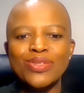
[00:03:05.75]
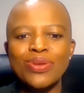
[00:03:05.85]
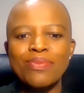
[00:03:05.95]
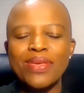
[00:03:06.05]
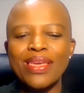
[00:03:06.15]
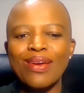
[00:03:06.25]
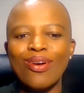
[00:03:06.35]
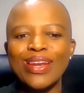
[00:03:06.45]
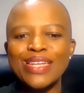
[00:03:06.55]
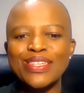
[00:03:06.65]
it will be
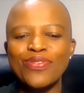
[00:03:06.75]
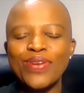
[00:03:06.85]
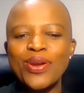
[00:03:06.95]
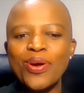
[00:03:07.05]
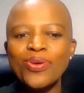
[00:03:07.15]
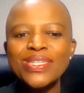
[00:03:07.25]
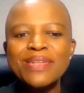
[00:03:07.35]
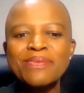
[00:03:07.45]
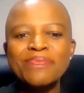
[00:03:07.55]
on a different note.